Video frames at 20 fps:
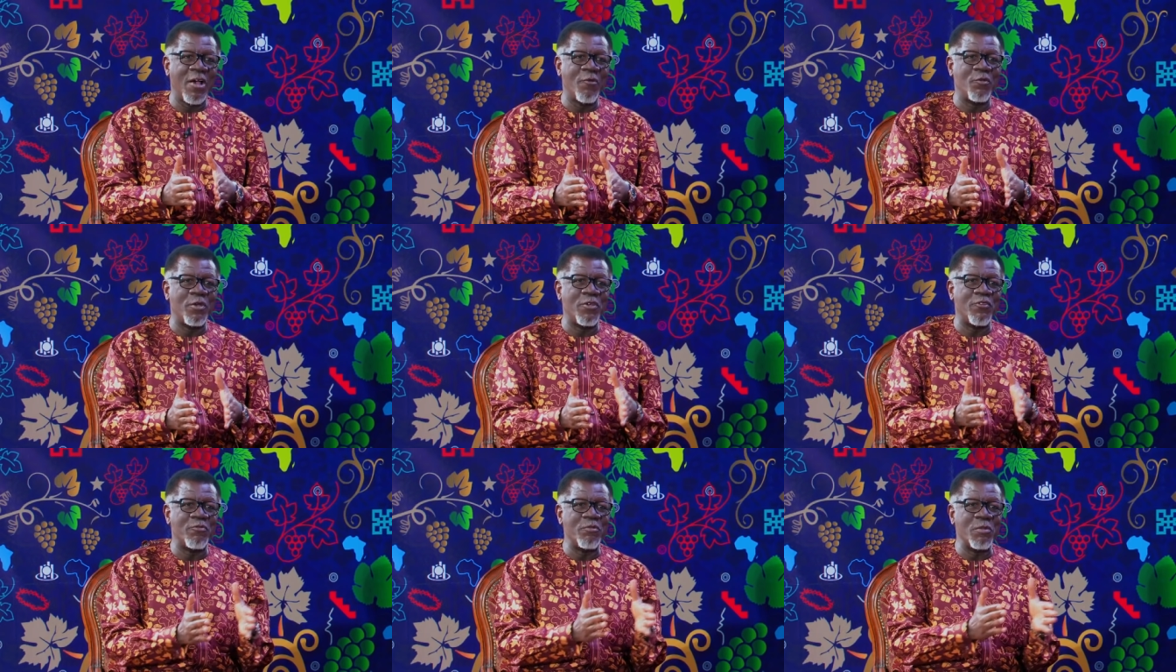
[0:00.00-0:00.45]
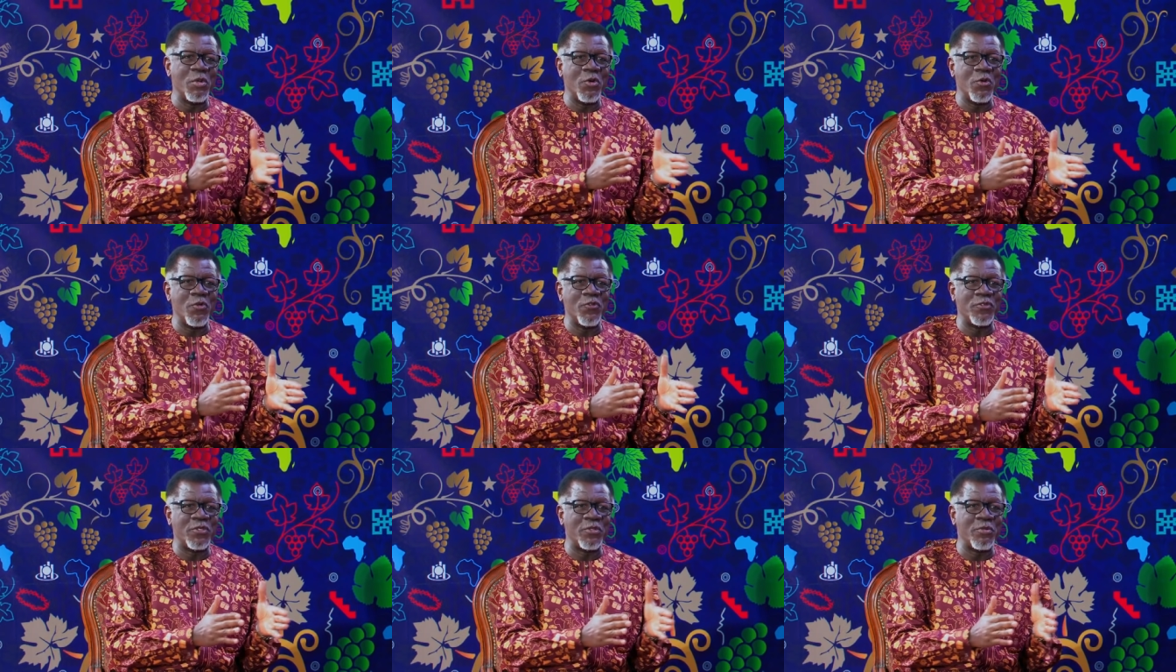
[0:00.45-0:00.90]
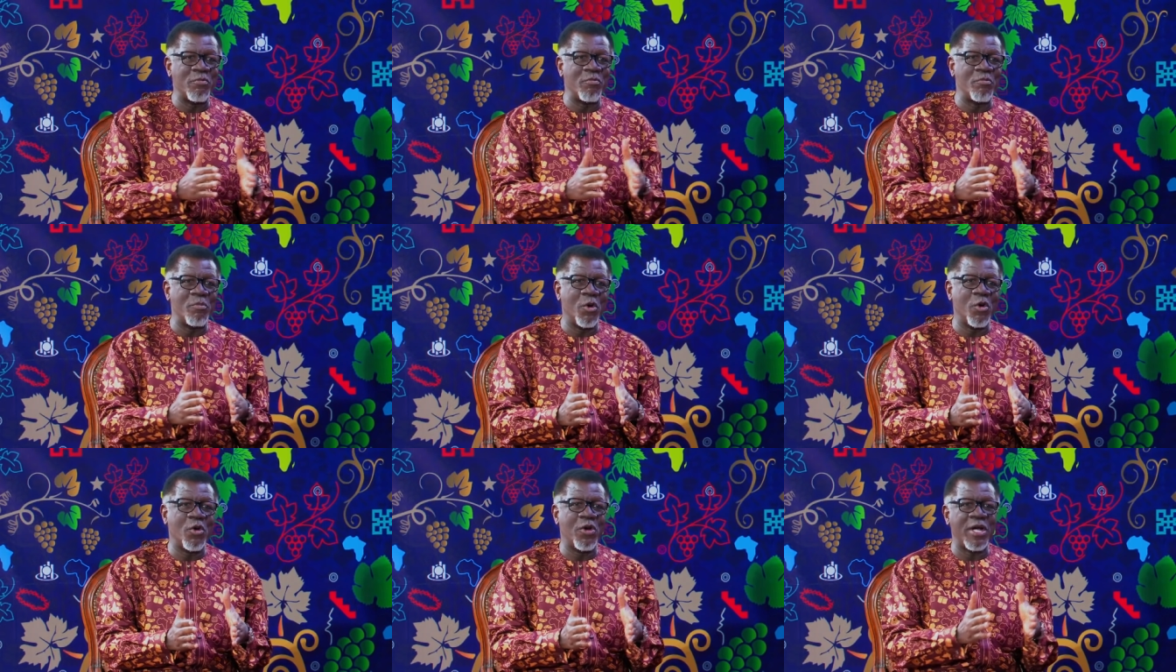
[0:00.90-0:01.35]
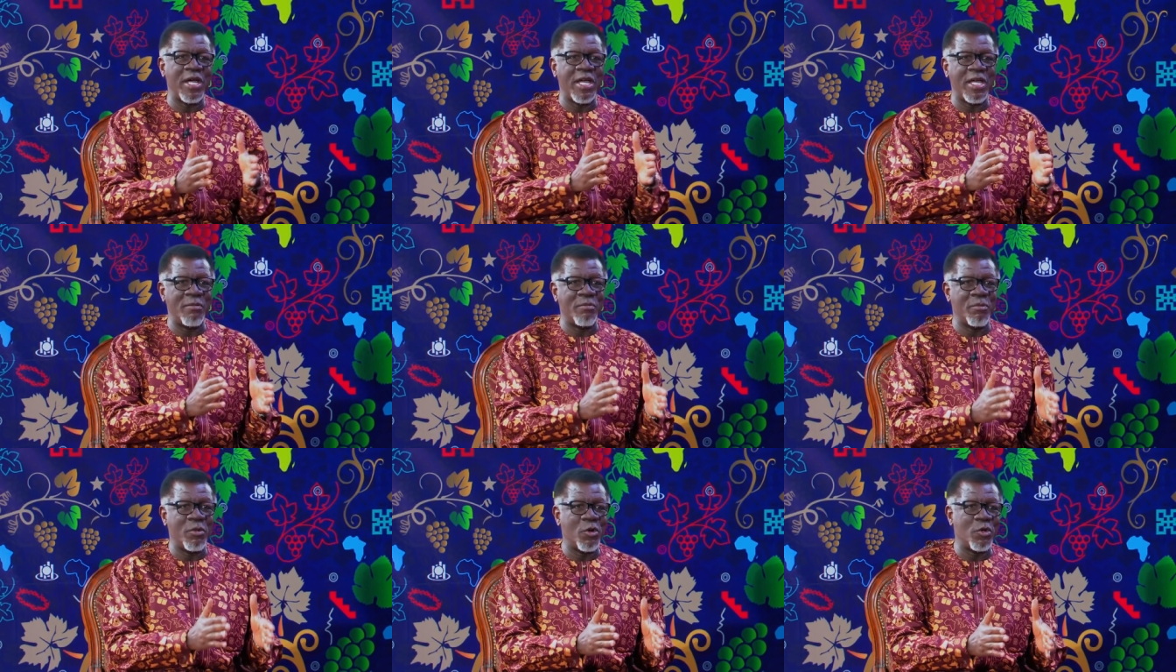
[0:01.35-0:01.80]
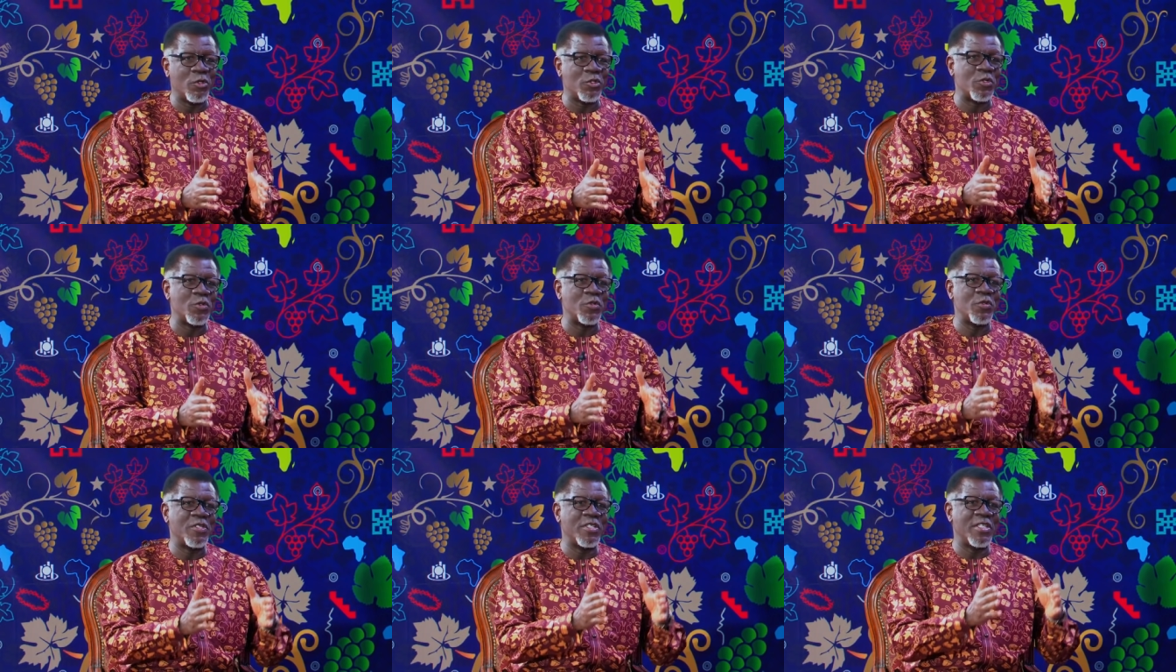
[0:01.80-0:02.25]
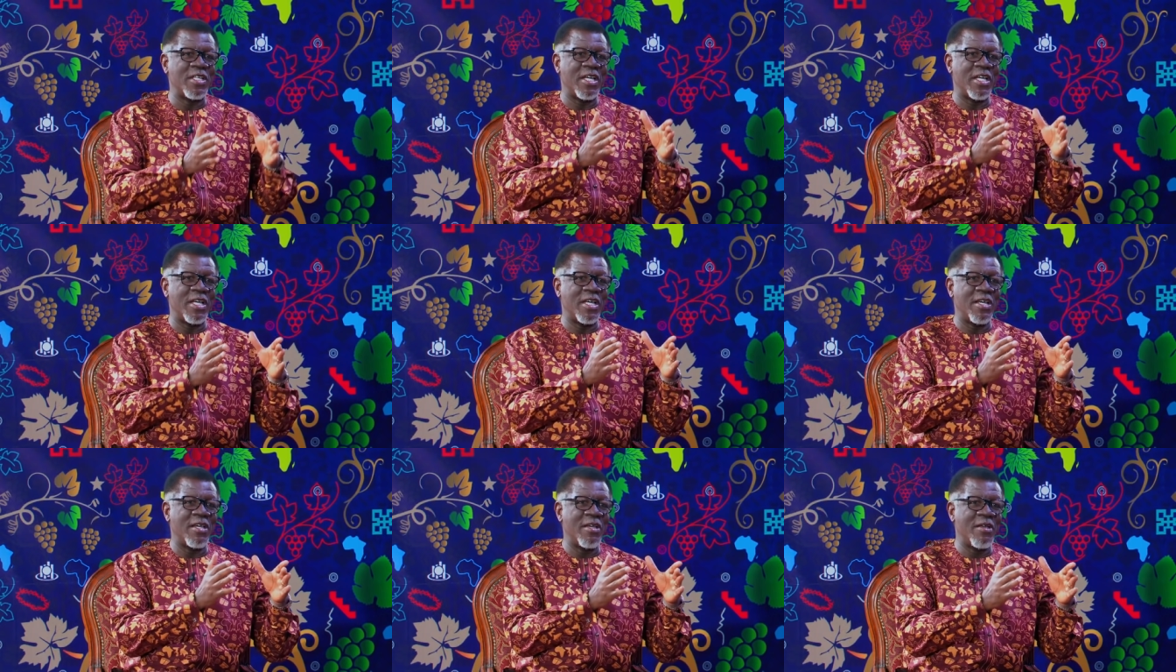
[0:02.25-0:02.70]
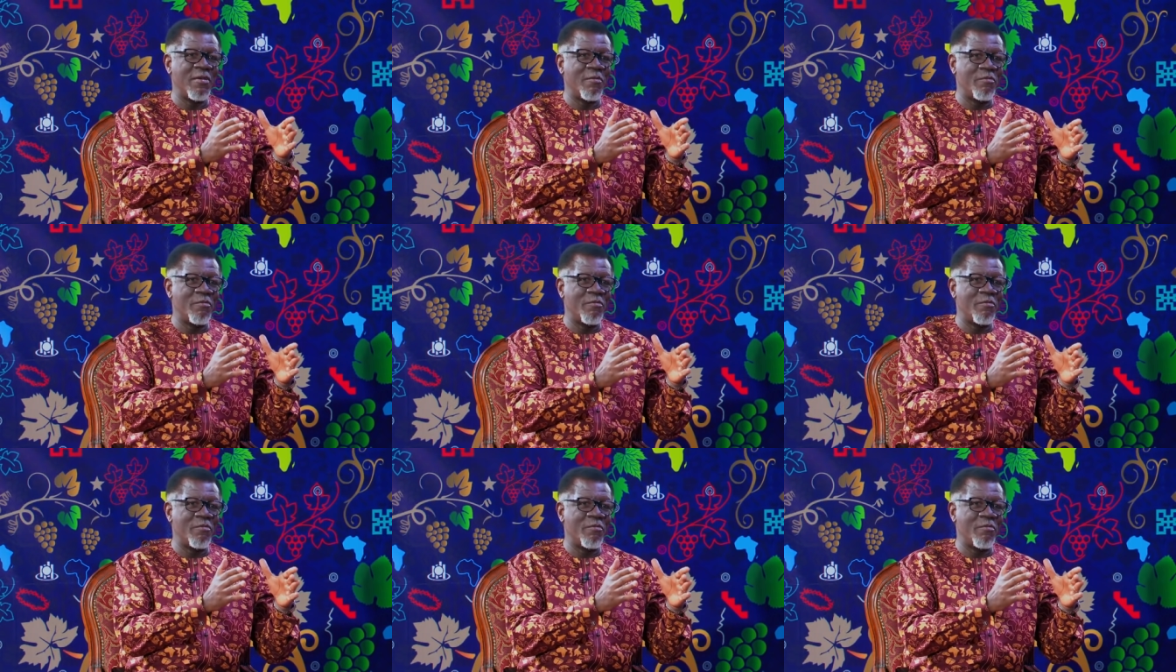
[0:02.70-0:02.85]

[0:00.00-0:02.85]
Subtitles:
we've moved more and more to the